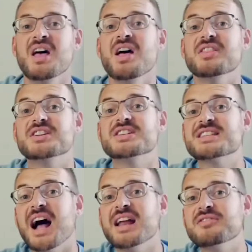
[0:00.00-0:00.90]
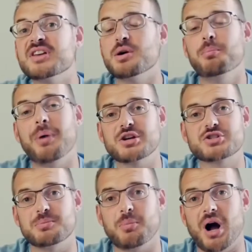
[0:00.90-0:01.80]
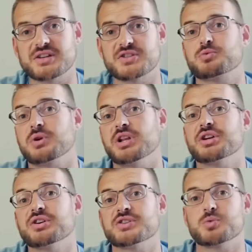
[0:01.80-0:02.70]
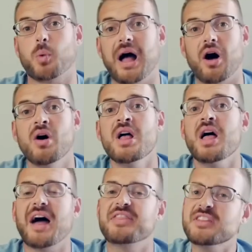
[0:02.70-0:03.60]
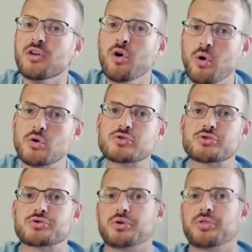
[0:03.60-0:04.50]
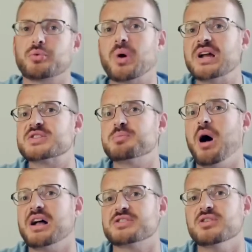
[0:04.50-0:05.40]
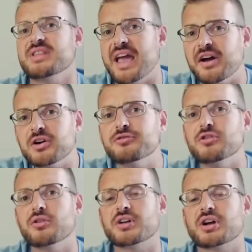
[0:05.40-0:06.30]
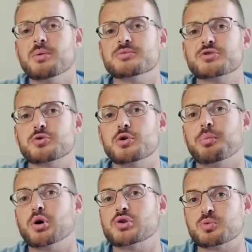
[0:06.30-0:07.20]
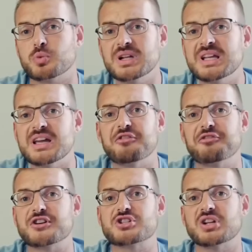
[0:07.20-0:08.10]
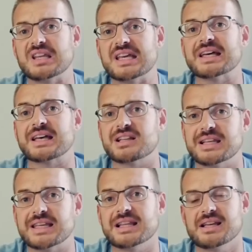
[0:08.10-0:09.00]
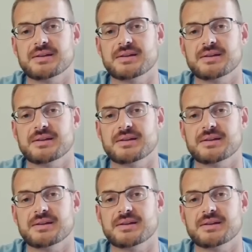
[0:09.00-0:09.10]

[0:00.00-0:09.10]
The design of the combustion box is really good as well. I think the holes are drilled in the right spot, so the airflow that comes through burns really efficiently and cleanly.